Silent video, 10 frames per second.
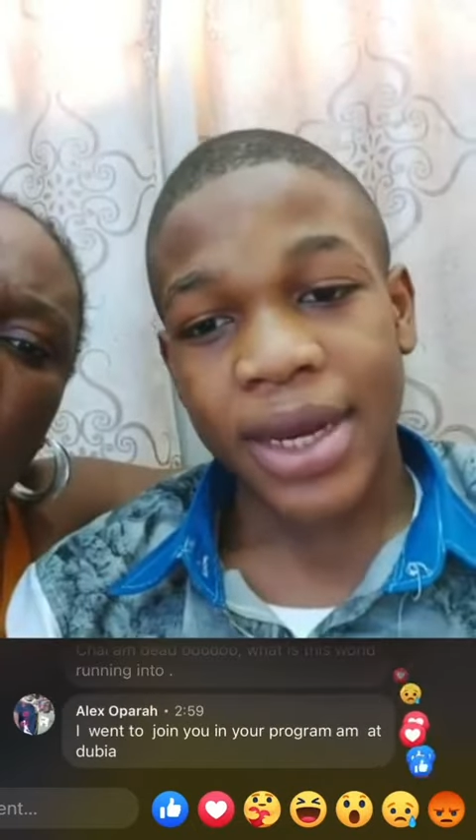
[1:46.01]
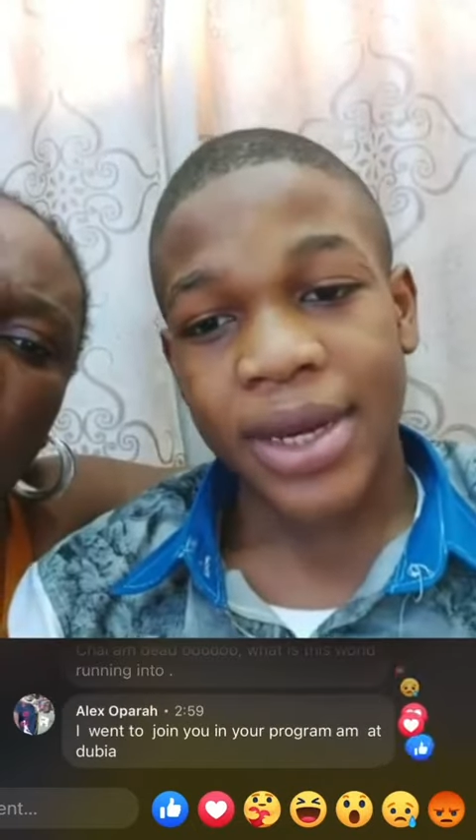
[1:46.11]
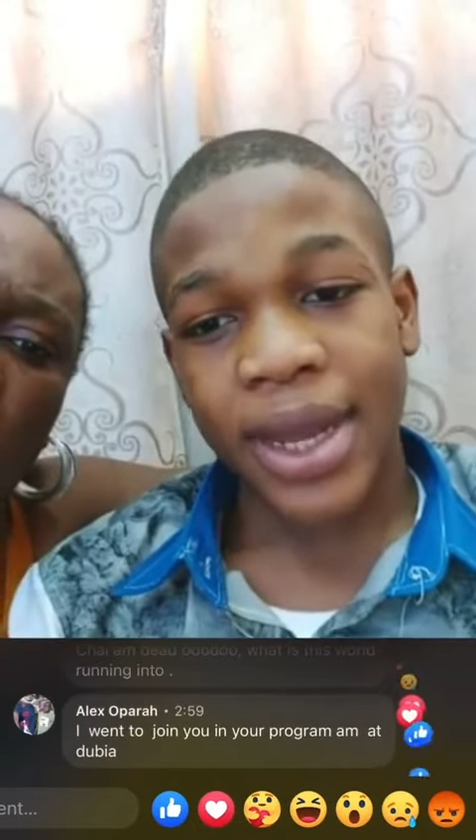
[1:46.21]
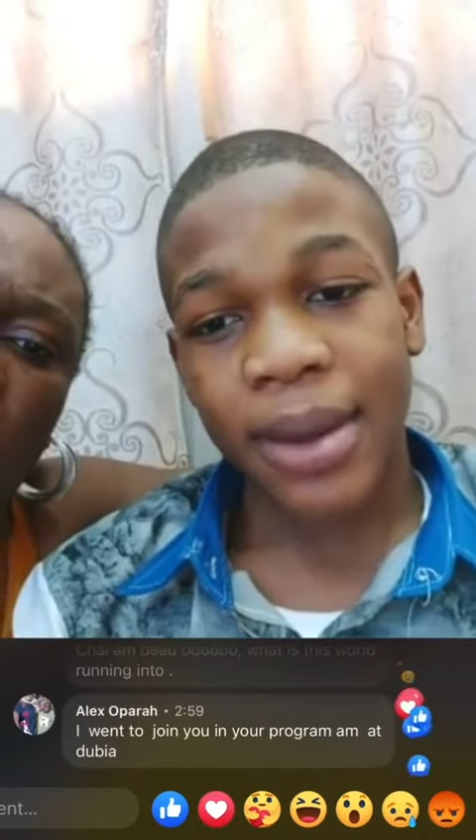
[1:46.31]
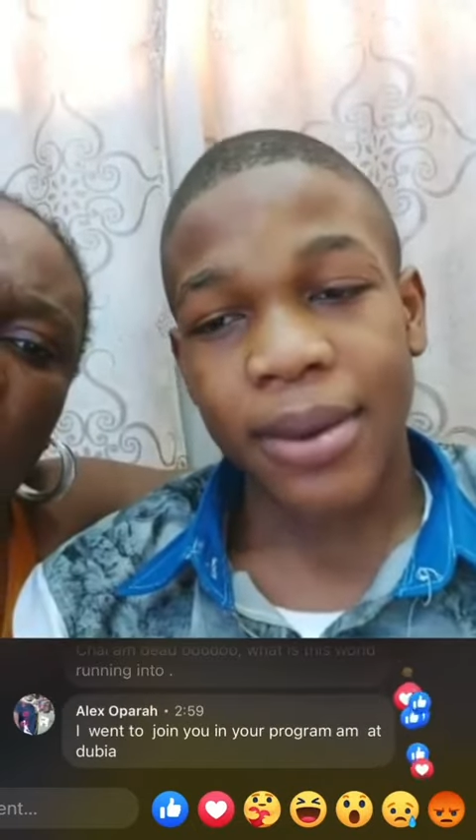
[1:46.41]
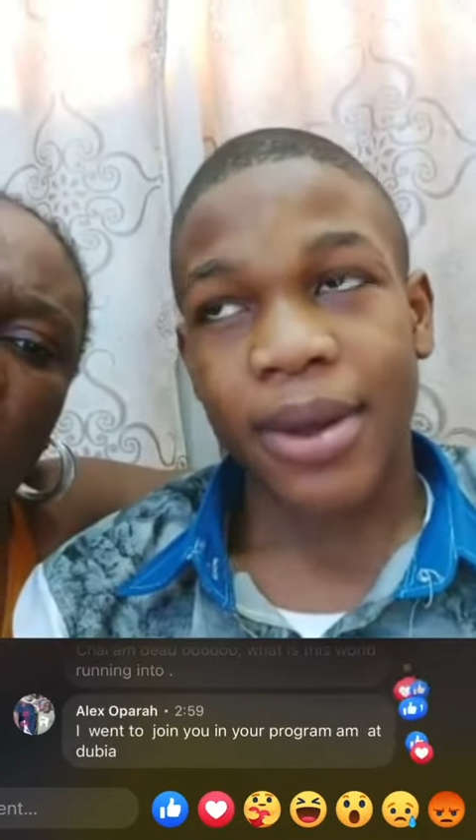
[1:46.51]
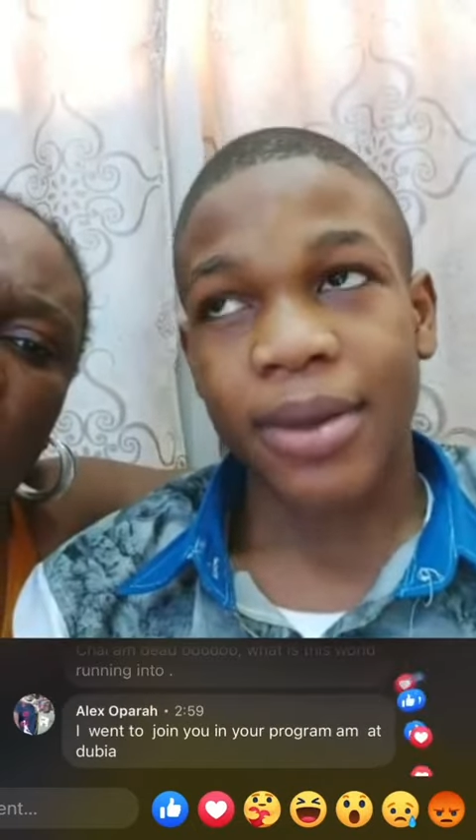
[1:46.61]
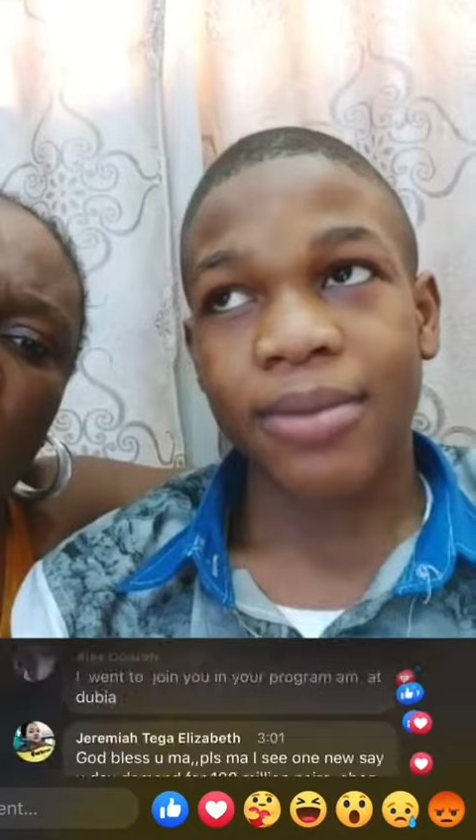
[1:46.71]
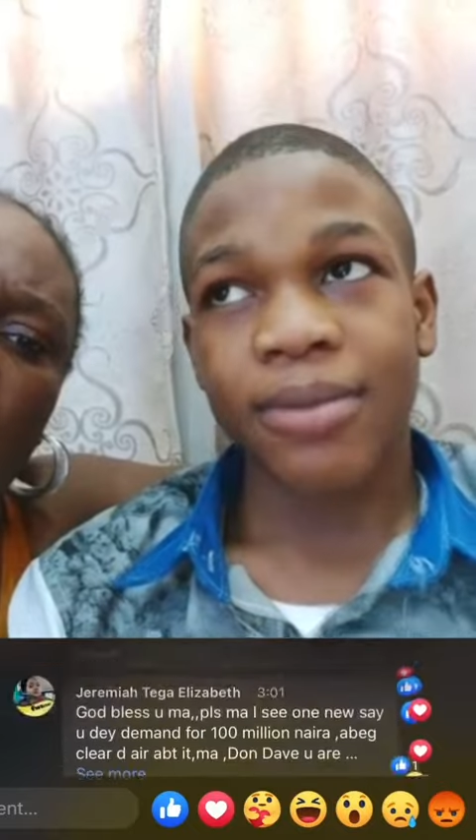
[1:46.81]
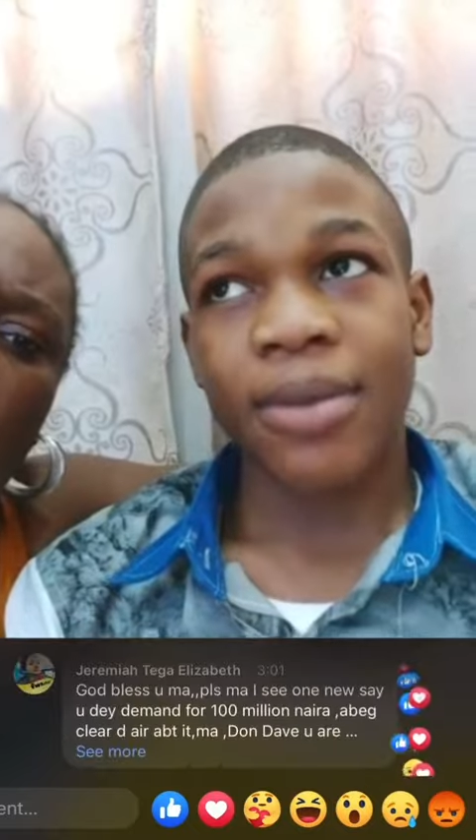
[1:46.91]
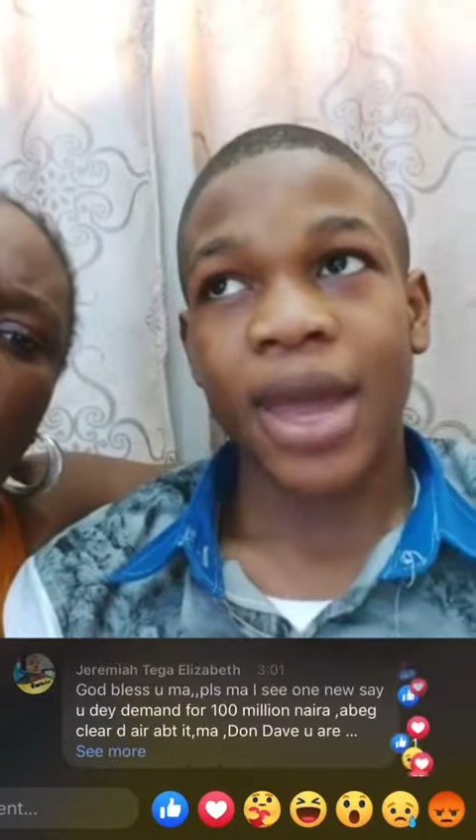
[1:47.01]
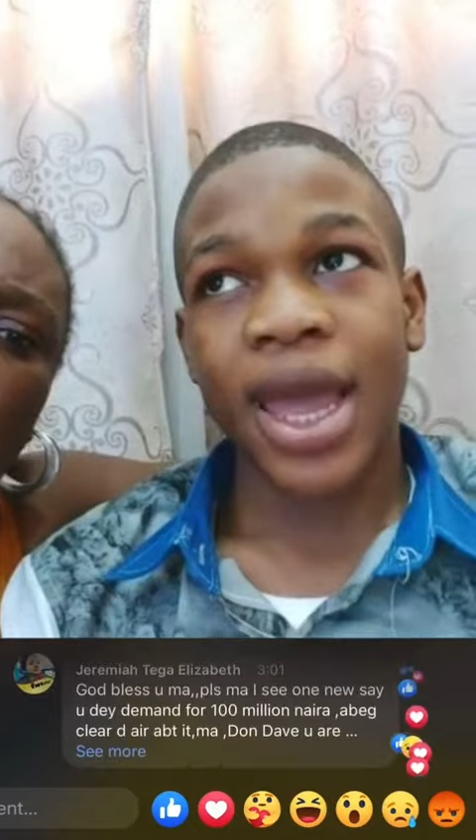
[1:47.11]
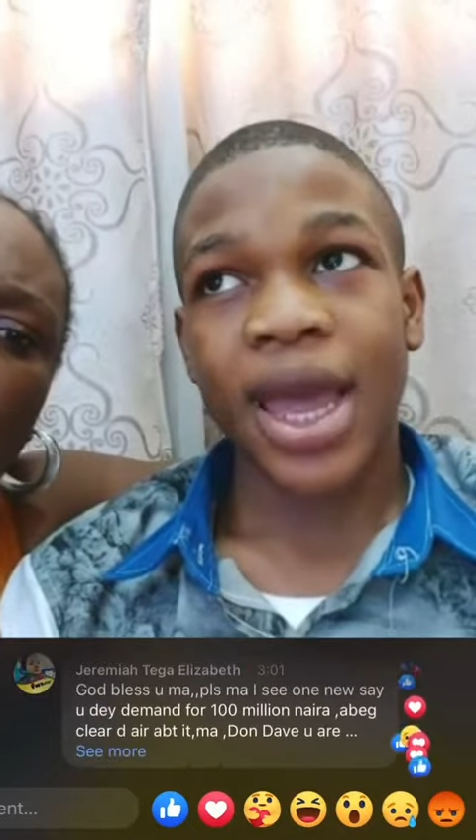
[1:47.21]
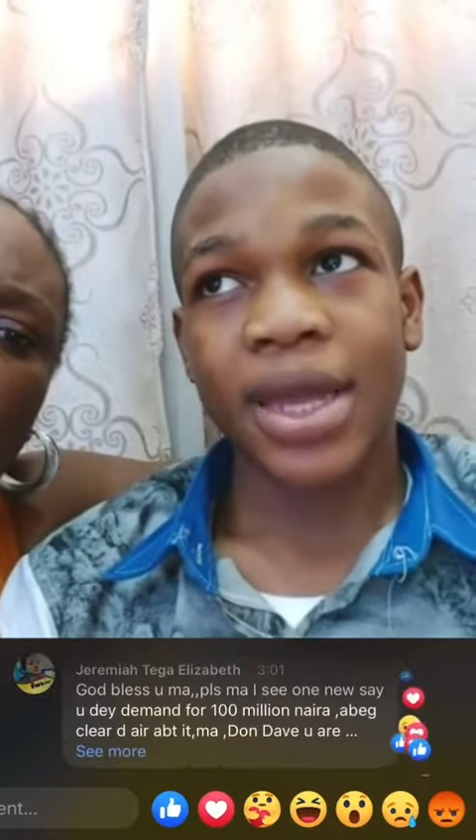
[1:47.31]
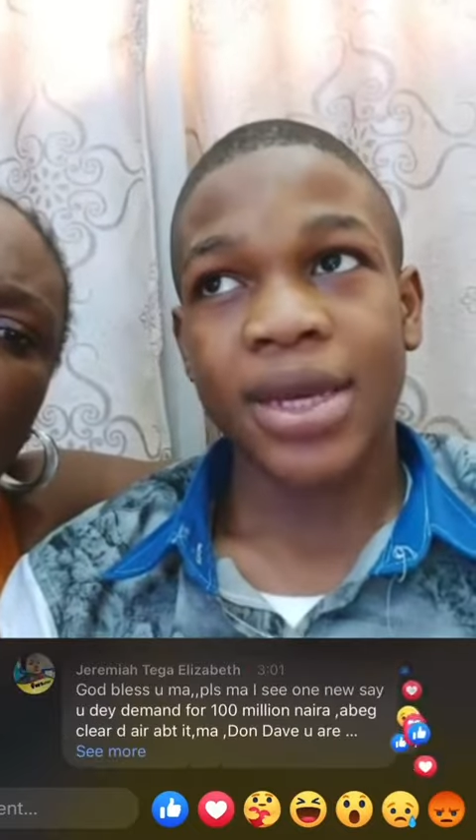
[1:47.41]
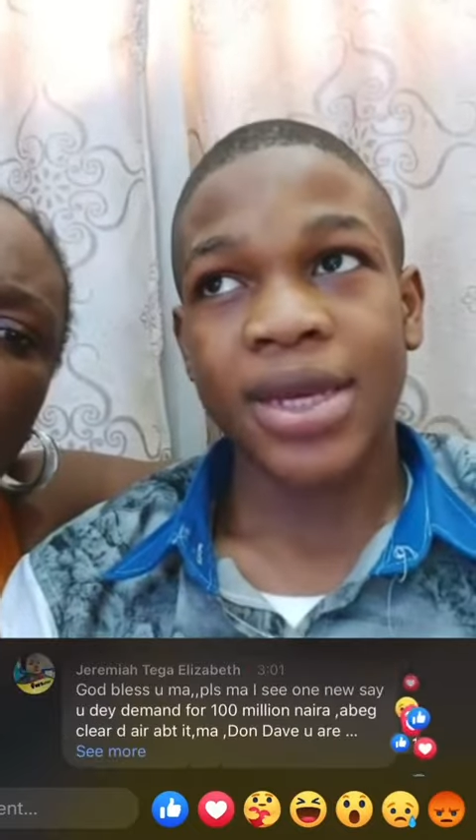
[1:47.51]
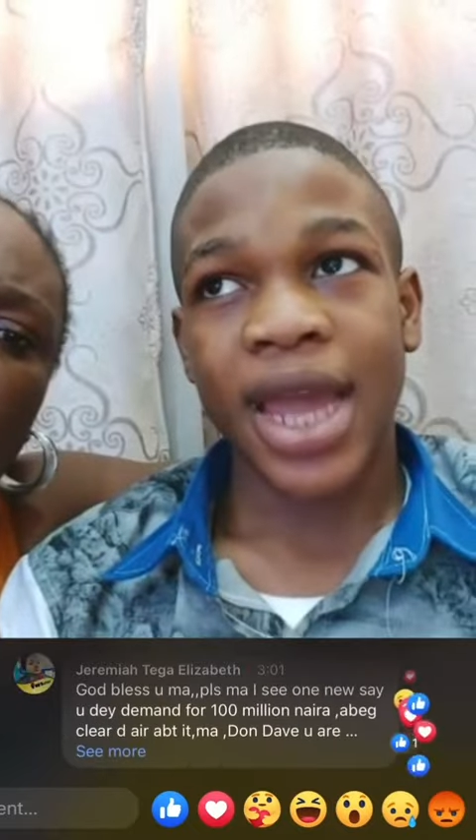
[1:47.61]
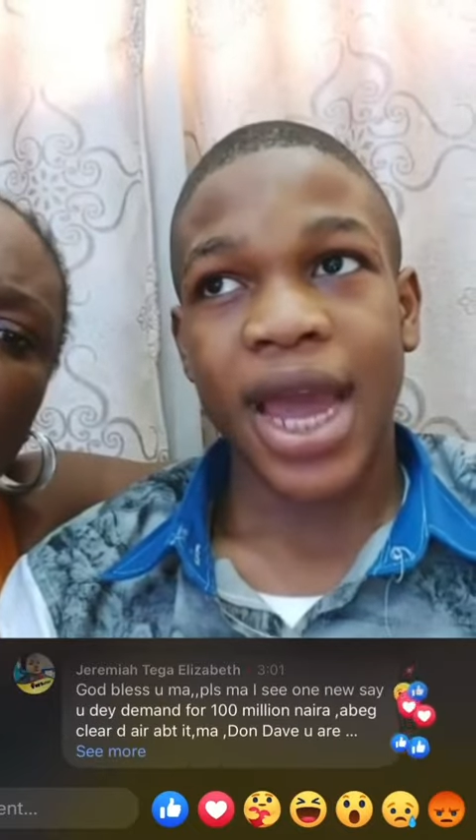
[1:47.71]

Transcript: their